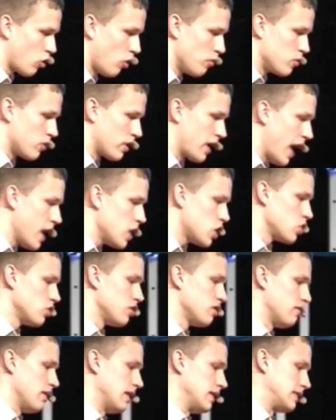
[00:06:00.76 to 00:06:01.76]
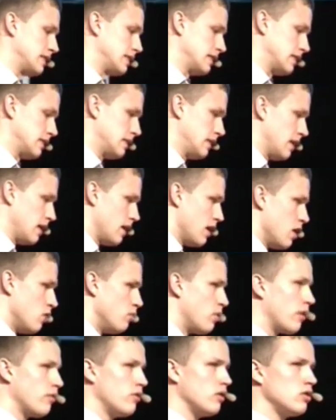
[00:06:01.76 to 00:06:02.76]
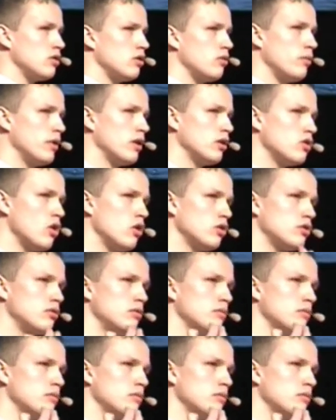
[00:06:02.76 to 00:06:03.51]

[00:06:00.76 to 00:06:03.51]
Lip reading: communication devices where we'll not